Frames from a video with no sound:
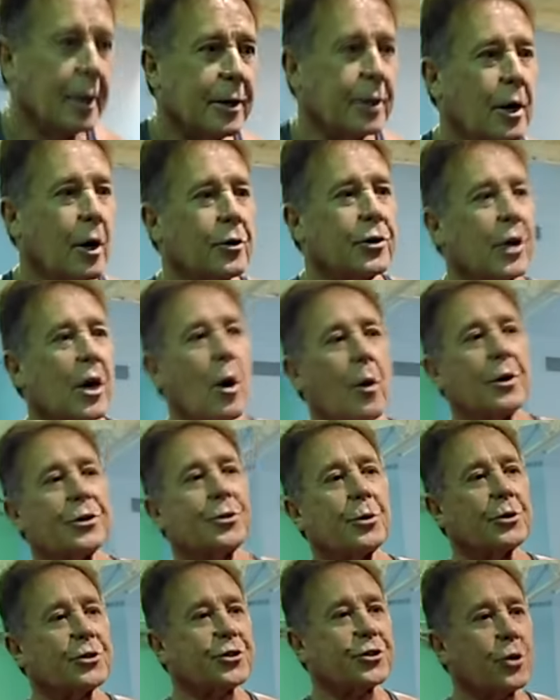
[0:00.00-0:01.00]
You know, you go
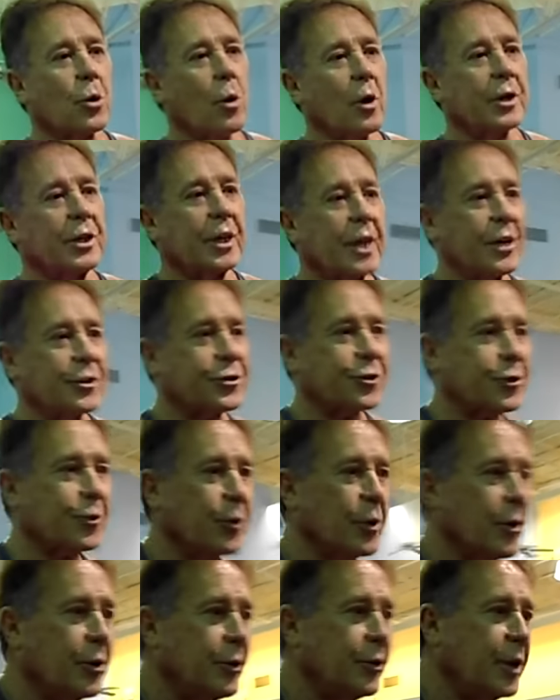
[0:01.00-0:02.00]
into a store, you get
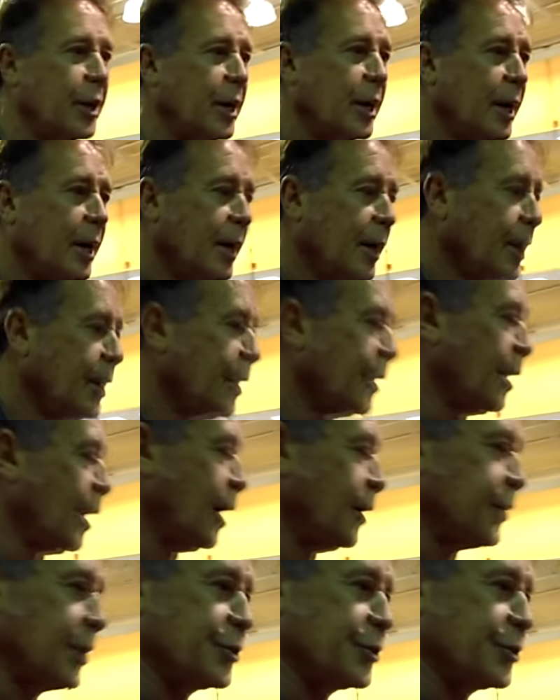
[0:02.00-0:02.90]
screwed, uh,